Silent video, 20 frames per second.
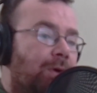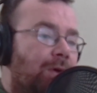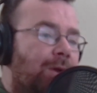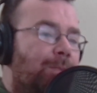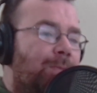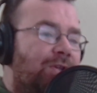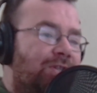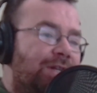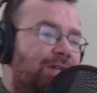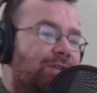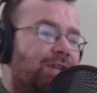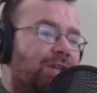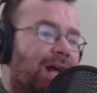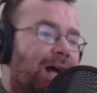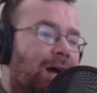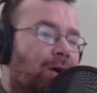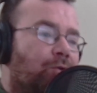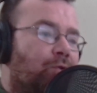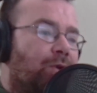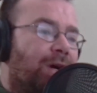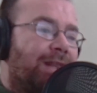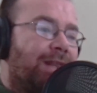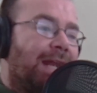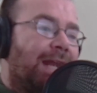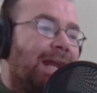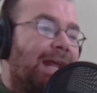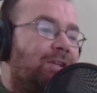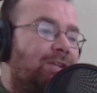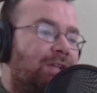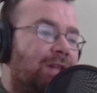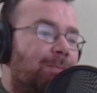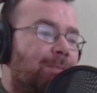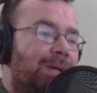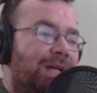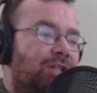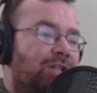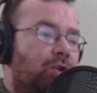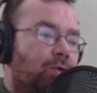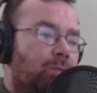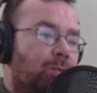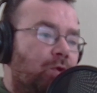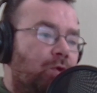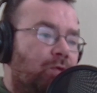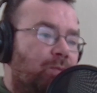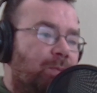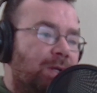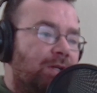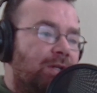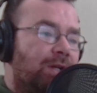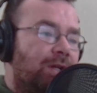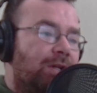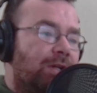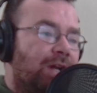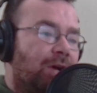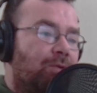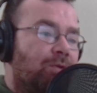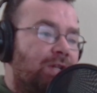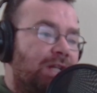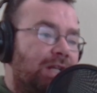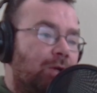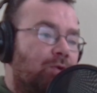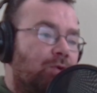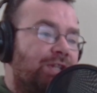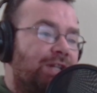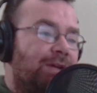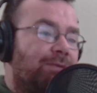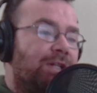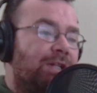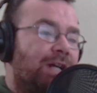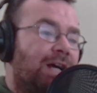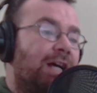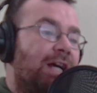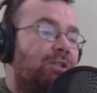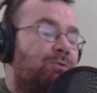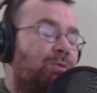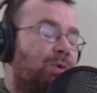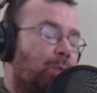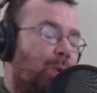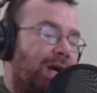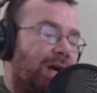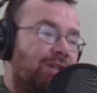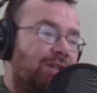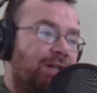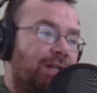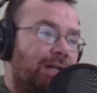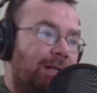But since the outcry that led to the Me Too movement, Tarantino severed ties with Weinstein.